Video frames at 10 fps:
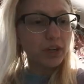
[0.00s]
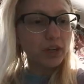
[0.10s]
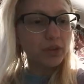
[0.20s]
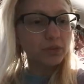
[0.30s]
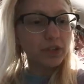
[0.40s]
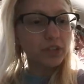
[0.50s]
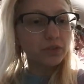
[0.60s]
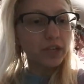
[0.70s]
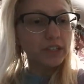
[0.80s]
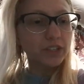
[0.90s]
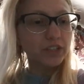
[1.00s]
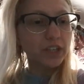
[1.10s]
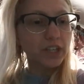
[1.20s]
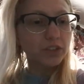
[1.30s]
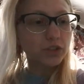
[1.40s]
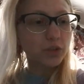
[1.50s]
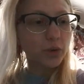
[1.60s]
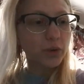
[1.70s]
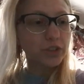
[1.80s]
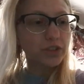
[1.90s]
of a United States
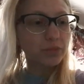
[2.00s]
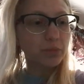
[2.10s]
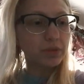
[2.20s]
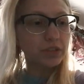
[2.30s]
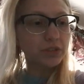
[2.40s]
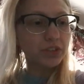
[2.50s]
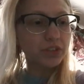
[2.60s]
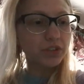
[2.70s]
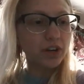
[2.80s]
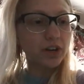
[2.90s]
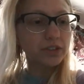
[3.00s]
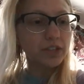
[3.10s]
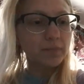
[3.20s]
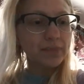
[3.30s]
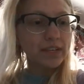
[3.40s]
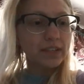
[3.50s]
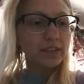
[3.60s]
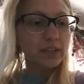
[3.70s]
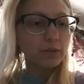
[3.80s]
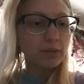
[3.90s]
Court of Appeals is sought,
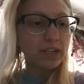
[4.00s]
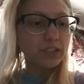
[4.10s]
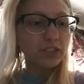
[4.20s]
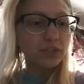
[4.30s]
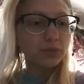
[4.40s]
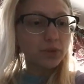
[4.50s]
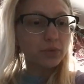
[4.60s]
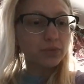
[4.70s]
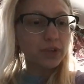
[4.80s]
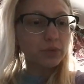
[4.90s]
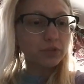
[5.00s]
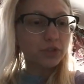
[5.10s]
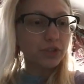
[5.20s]
the basis for federal